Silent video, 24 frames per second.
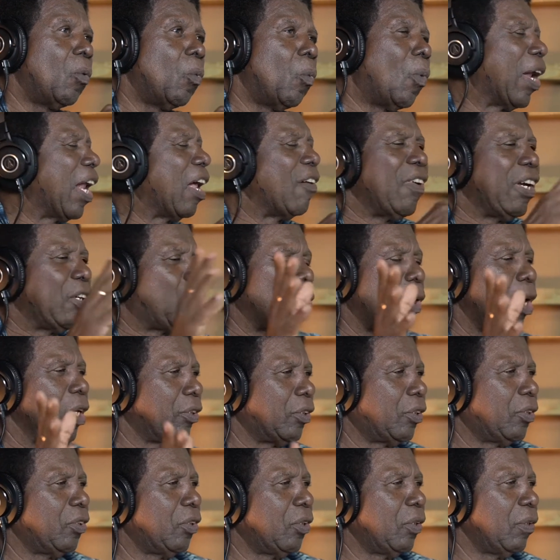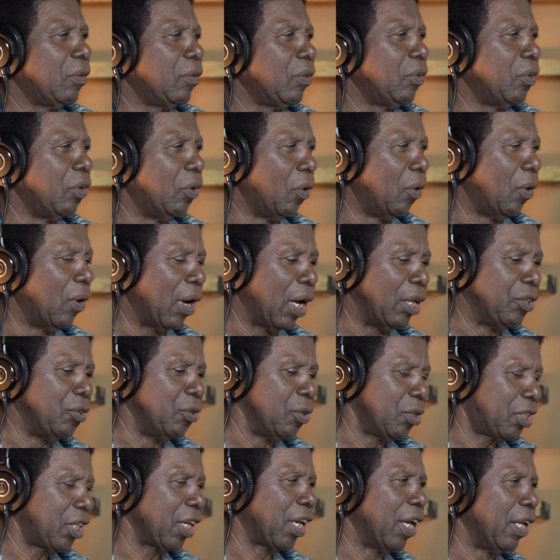whatever it was, and
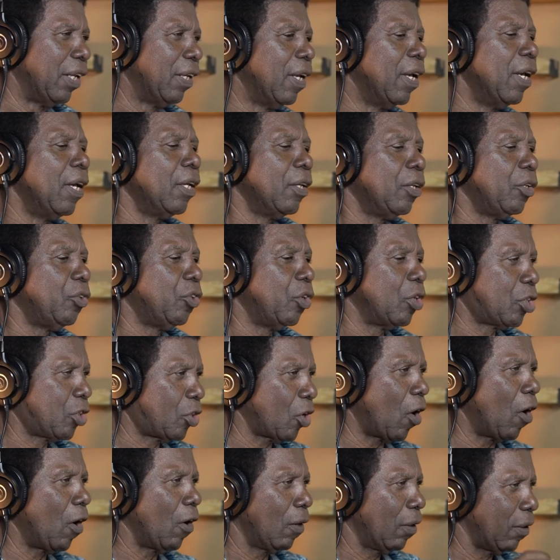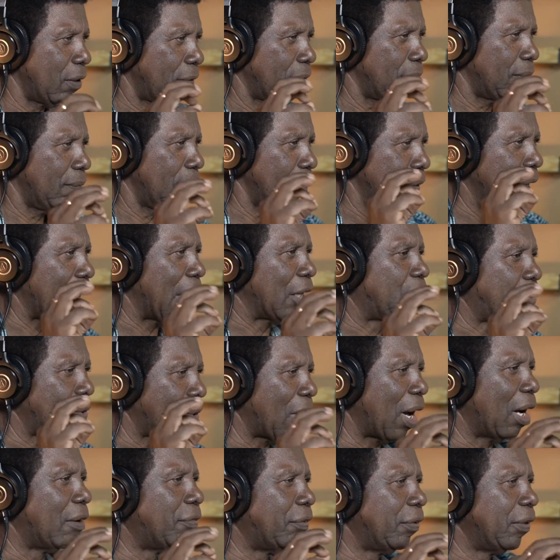you singing, your song had to
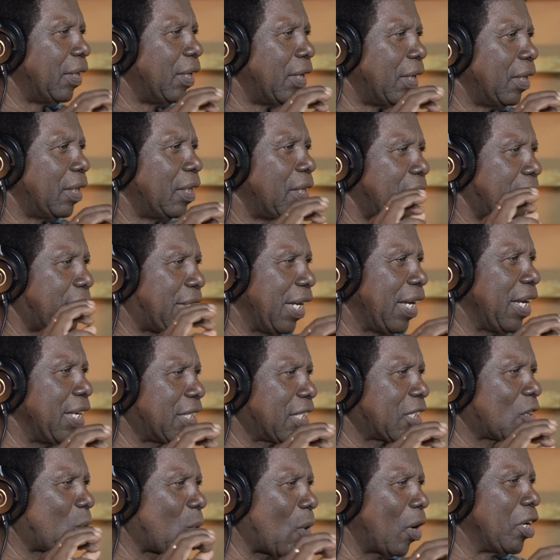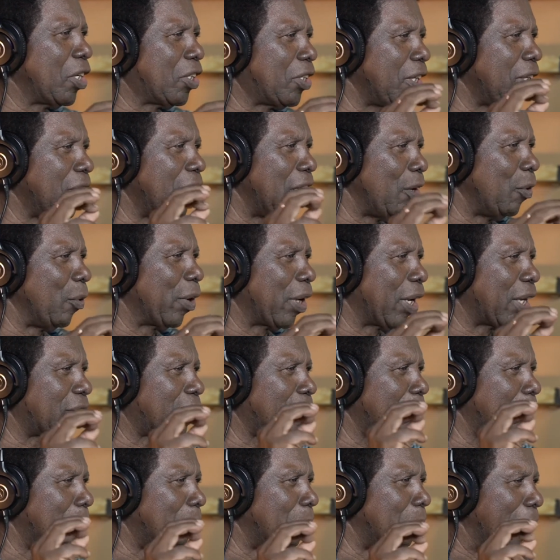have taste, quality,
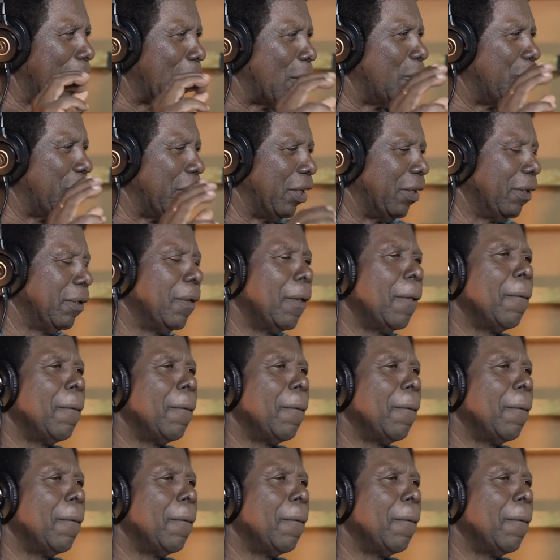lyrics, melody.